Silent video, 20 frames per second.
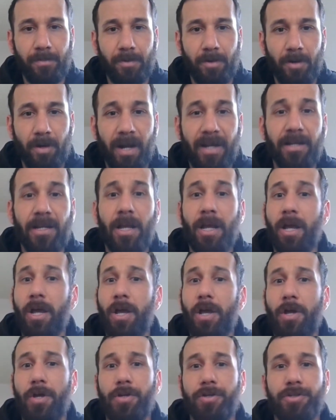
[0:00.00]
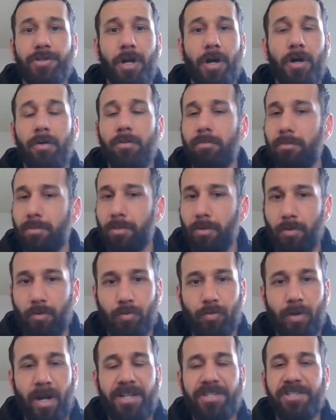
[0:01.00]
All right. So
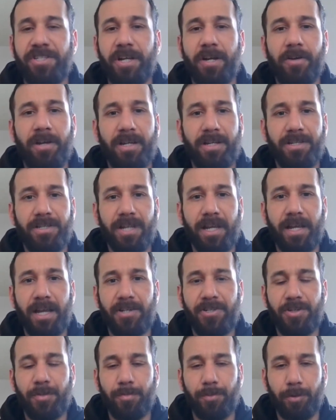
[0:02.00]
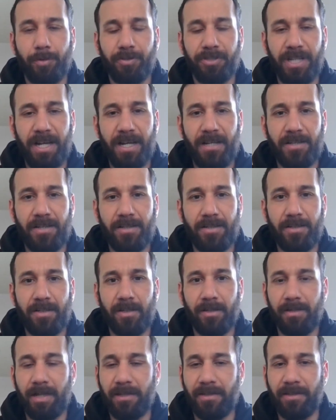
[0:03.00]
great series against the Blue Jays.
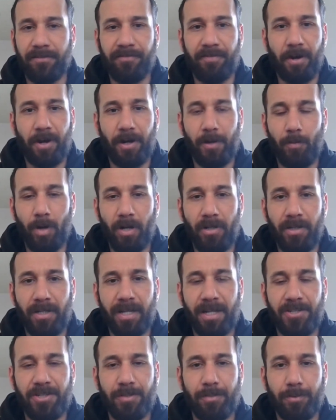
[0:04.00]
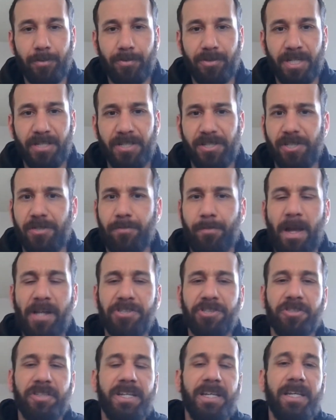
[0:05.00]
They did very well against the Blue Jays,
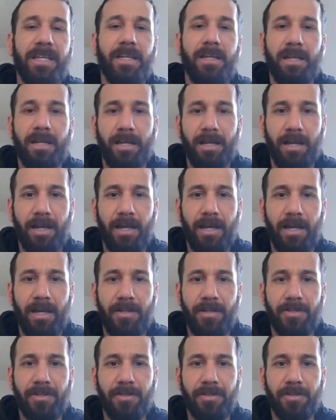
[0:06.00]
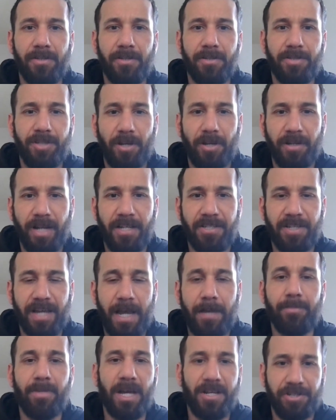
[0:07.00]
especially in Sunday's
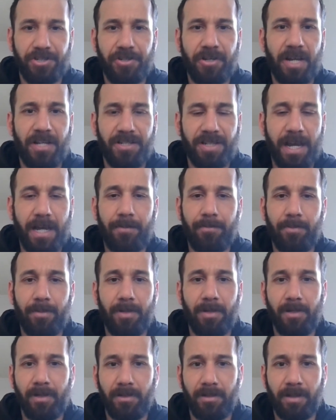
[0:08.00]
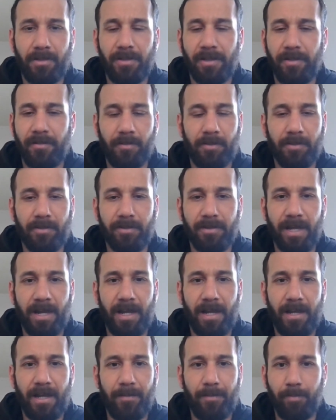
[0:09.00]
game, yesterday's game.
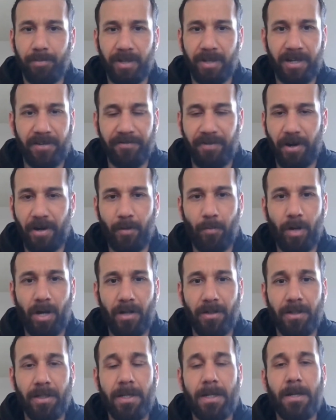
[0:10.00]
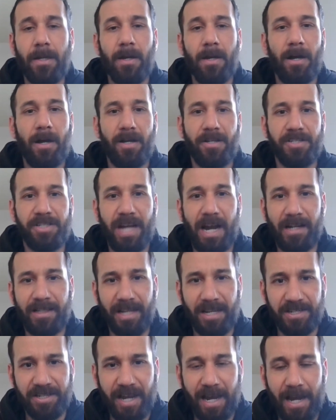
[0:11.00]
They played very well.
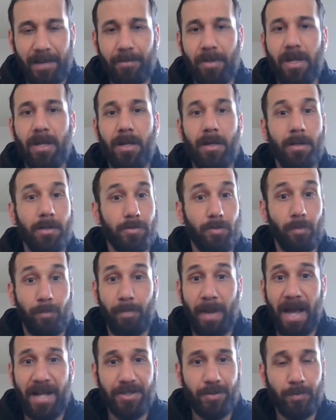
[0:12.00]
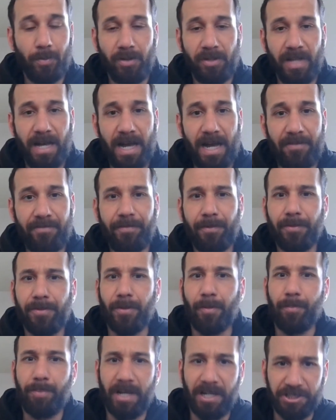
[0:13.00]
Saturday's game, the bats were alive.
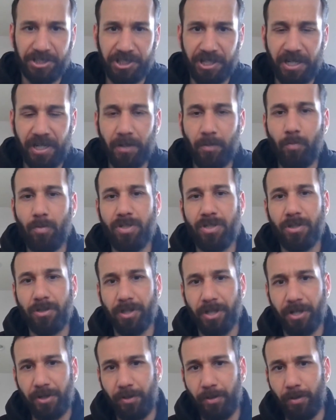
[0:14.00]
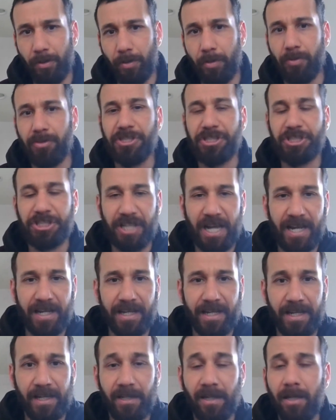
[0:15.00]
The pitching was a little
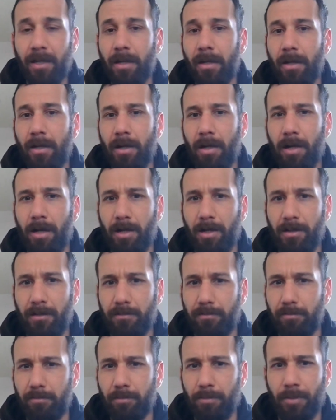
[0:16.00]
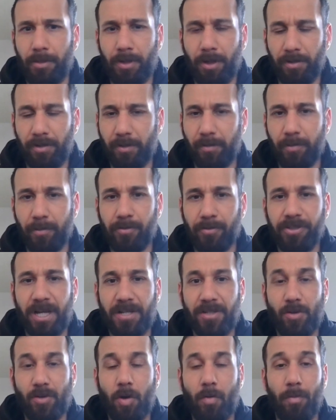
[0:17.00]
shaky. You know, the Blue
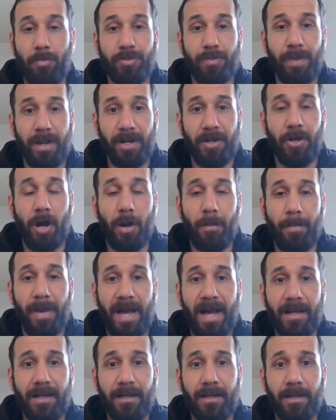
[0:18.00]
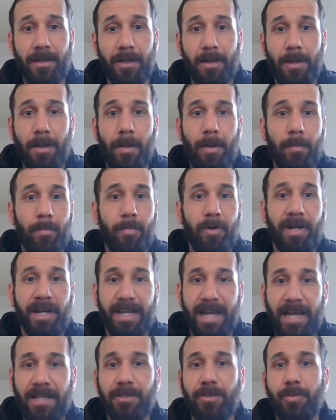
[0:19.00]
Jays almost made a comeback. But
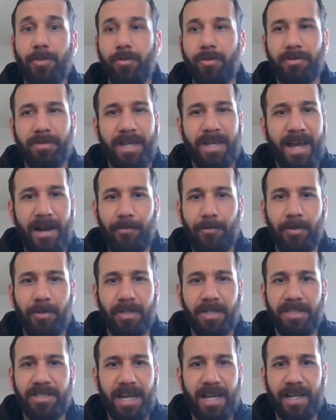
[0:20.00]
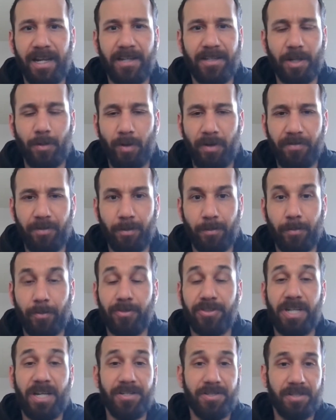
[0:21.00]
again, you can't really take anything away from the
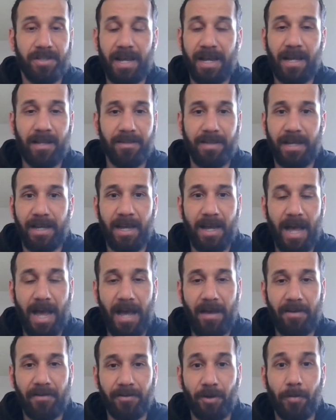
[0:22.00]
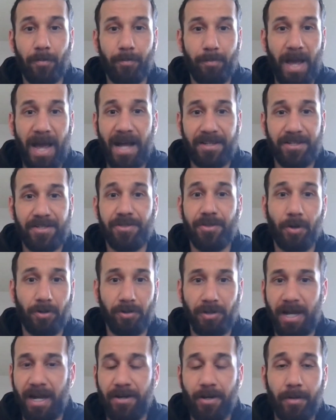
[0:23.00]
Blue Jays. They have their bats, their
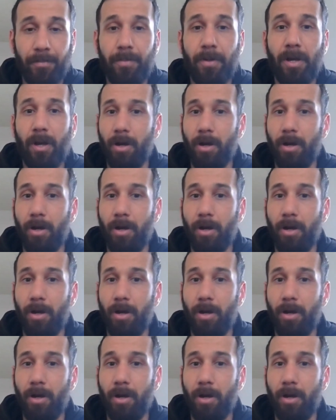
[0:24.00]
lineup.